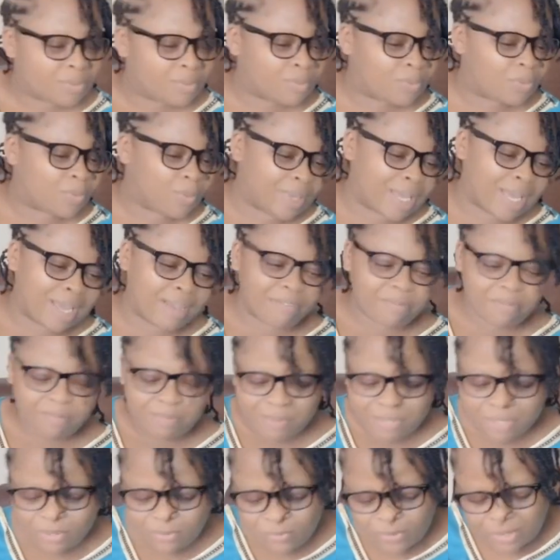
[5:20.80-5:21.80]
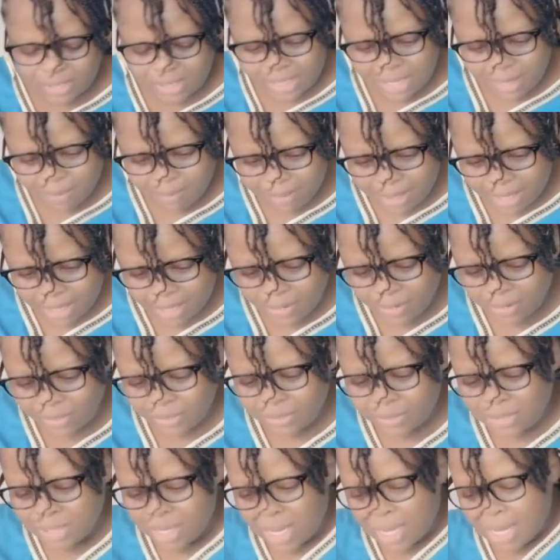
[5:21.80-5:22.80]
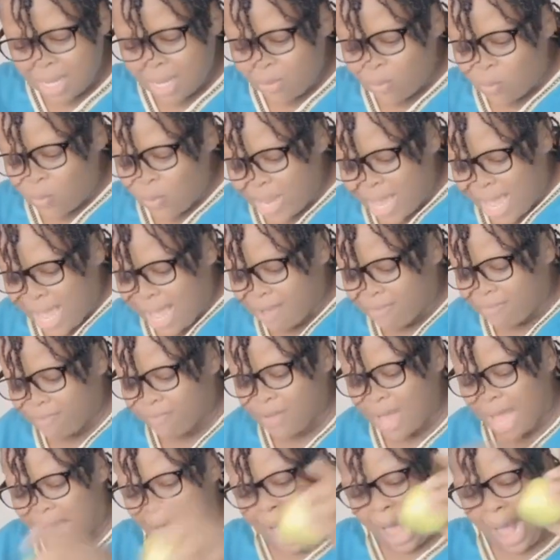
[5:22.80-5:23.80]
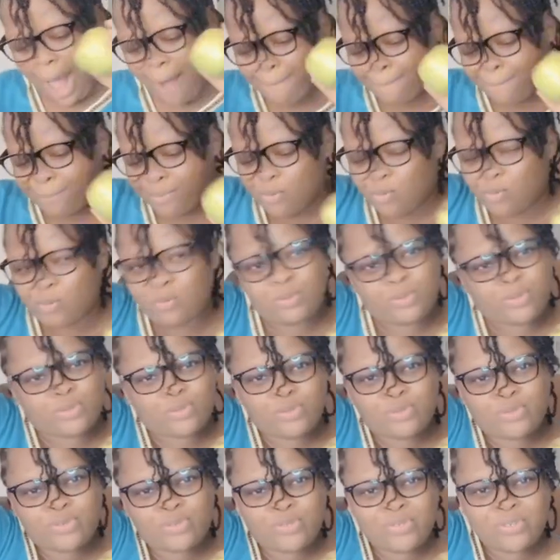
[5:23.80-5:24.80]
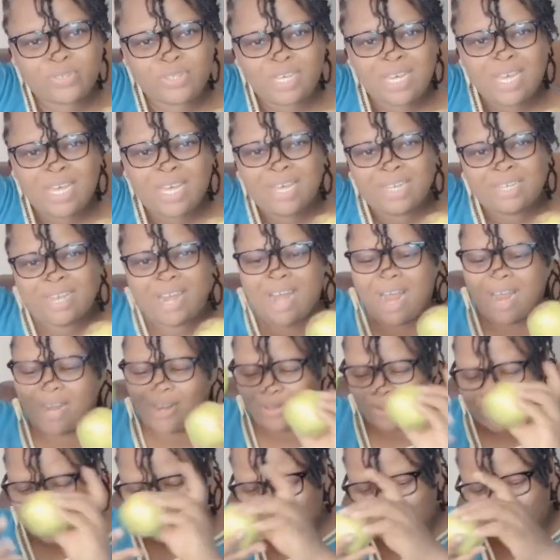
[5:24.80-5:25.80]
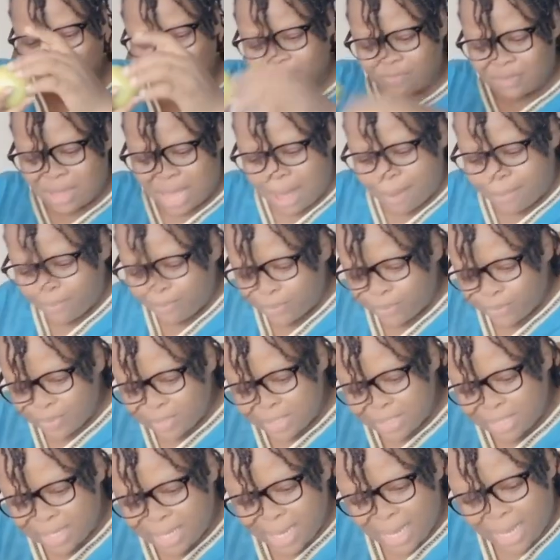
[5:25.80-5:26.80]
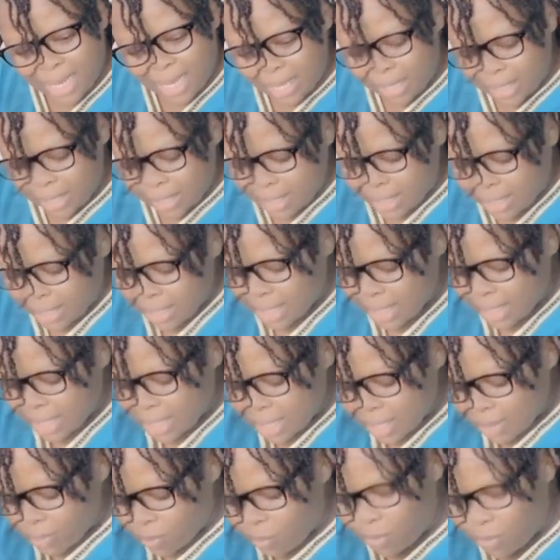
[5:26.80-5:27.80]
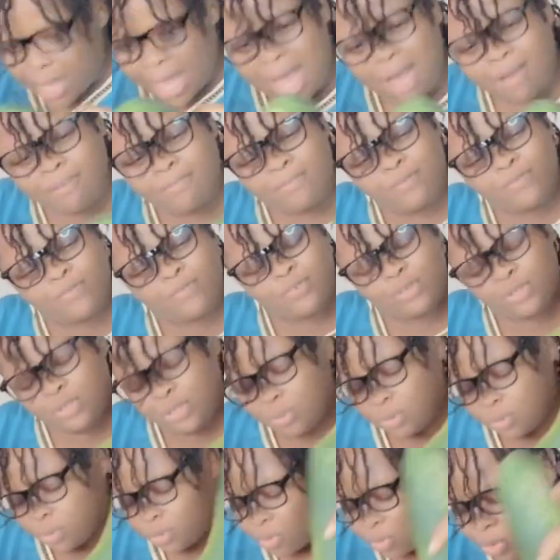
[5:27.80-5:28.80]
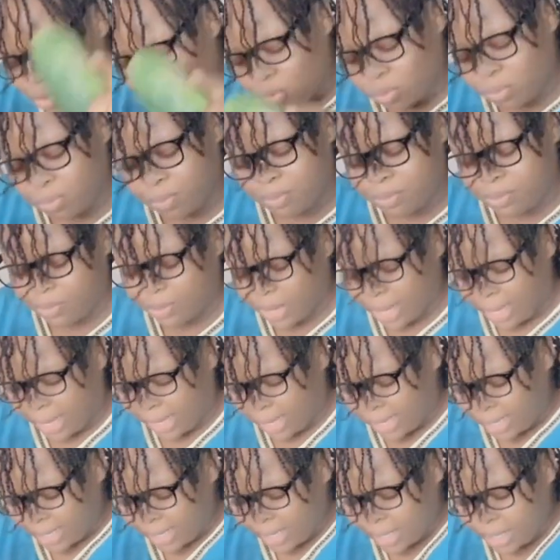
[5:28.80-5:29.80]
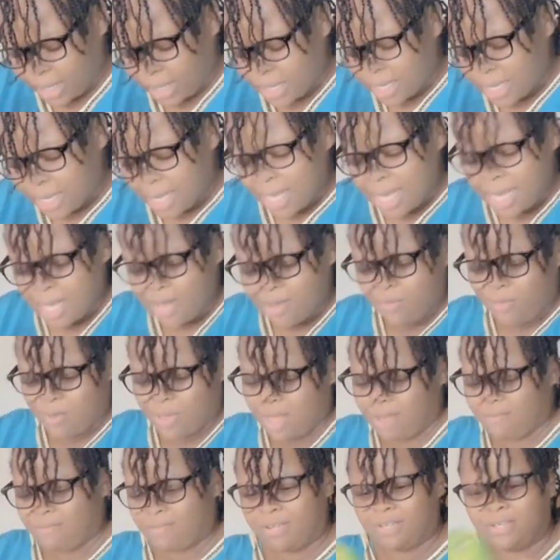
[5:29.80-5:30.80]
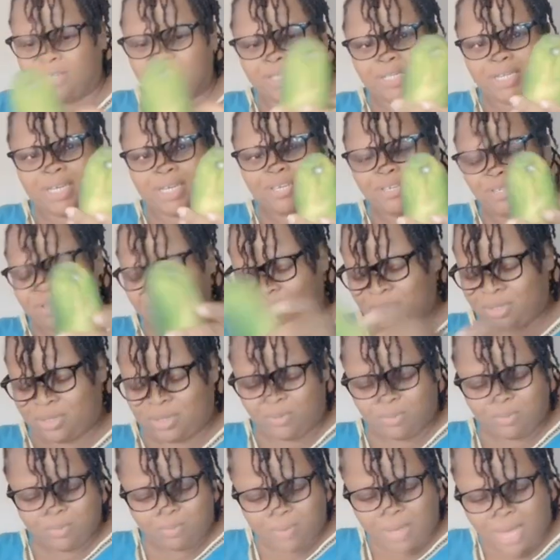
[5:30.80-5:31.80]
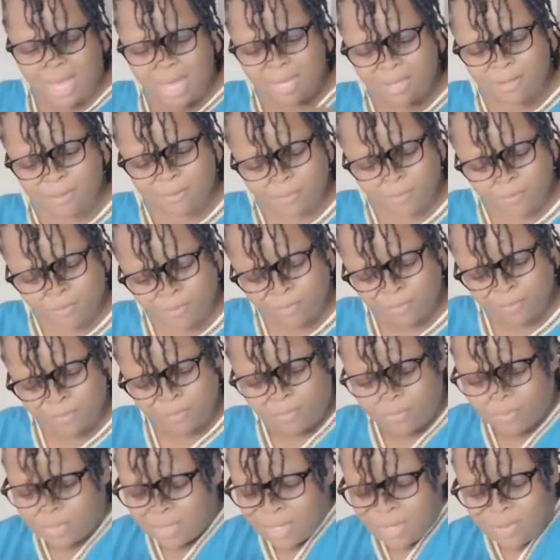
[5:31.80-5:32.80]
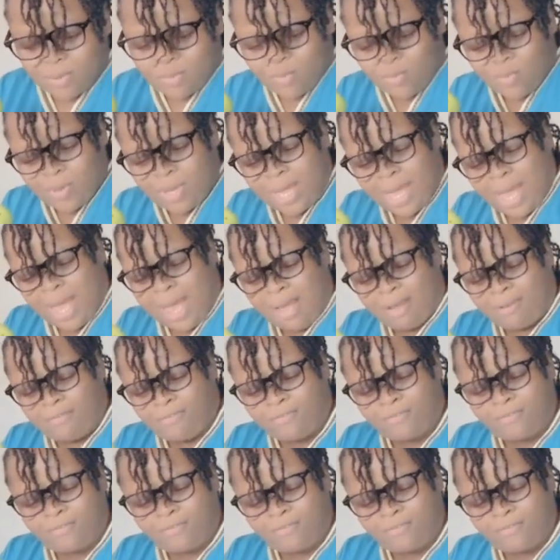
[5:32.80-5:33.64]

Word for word: we have big watermelon, we have apples. There are lots of apples here. We have cucumber. We have another cucumber. We have